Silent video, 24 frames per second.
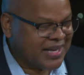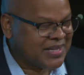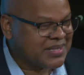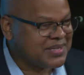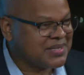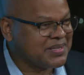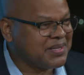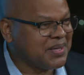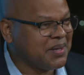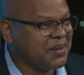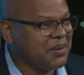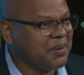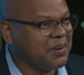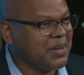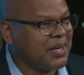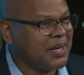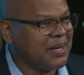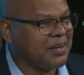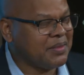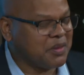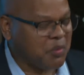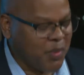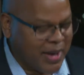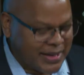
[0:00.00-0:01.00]

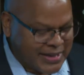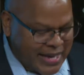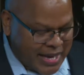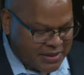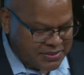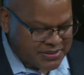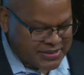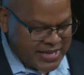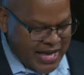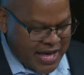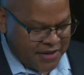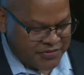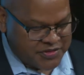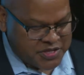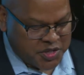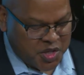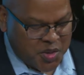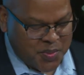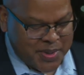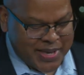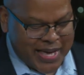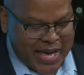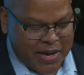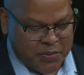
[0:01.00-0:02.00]
So the White House staff
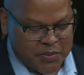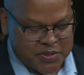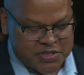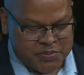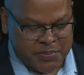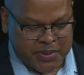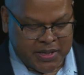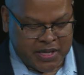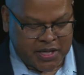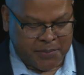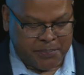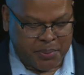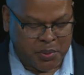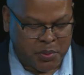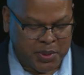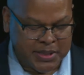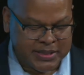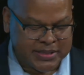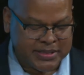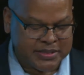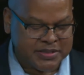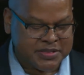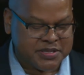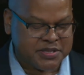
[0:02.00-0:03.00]
told me I was being
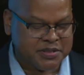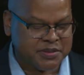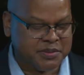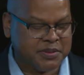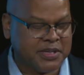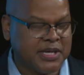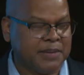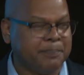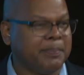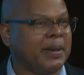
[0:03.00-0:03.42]
appointed to